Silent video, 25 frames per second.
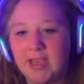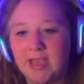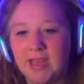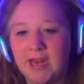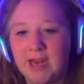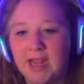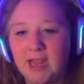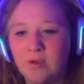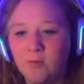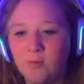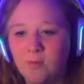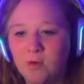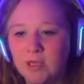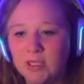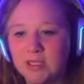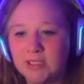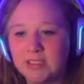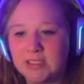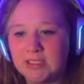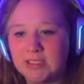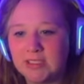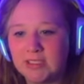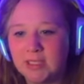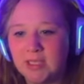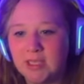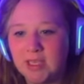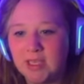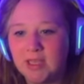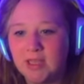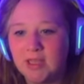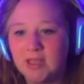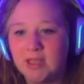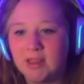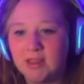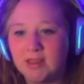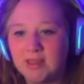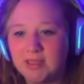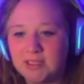And I want
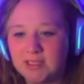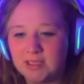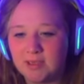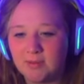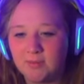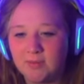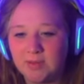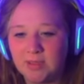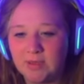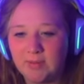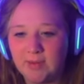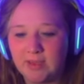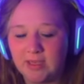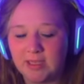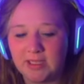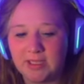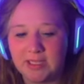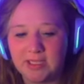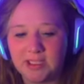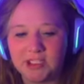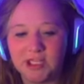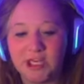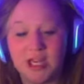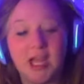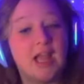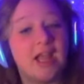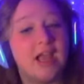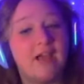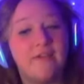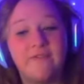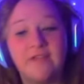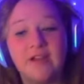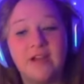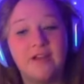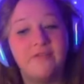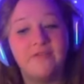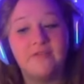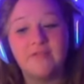to complete my collection. I have
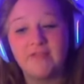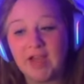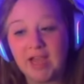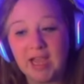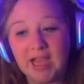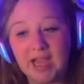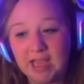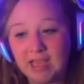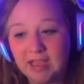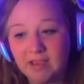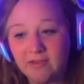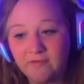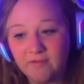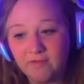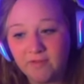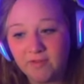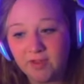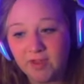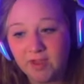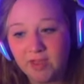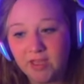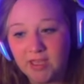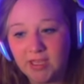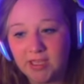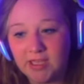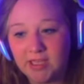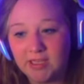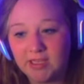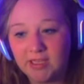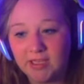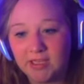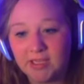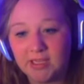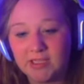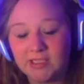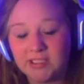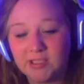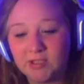found five
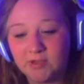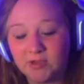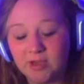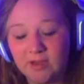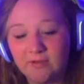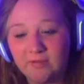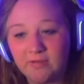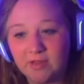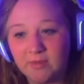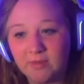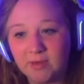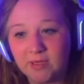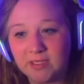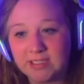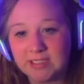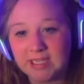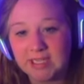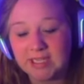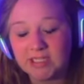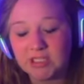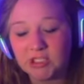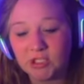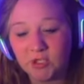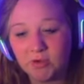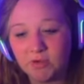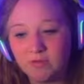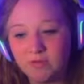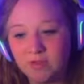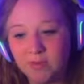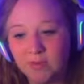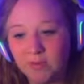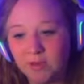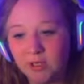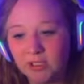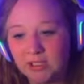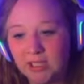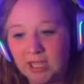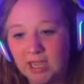aliens. Three of them are dead, two of them
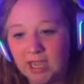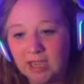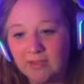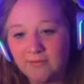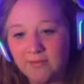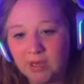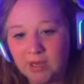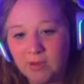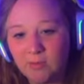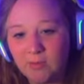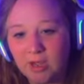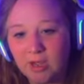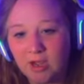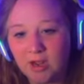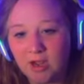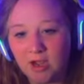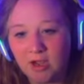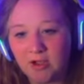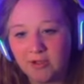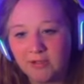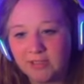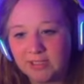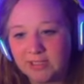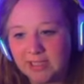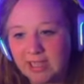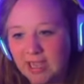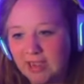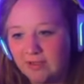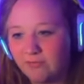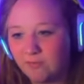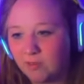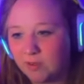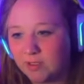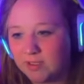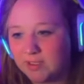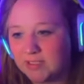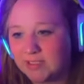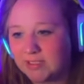are alive, and I want all the live
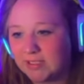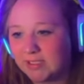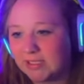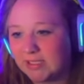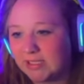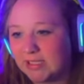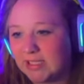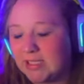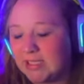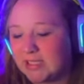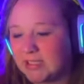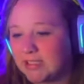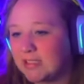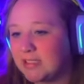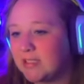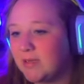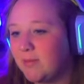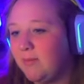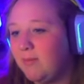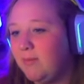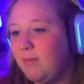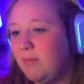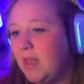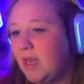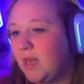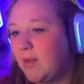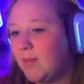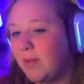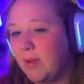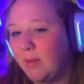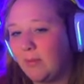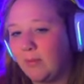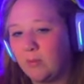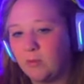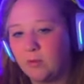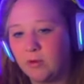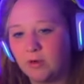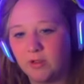ones at least. Minimum,
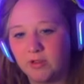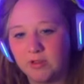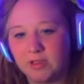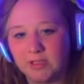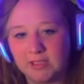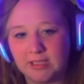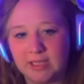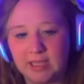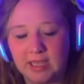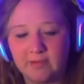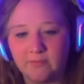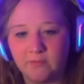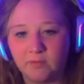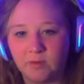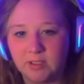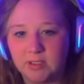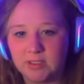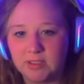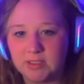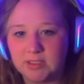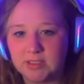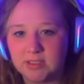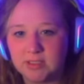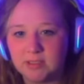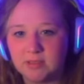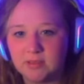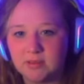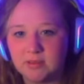I want all the live ones.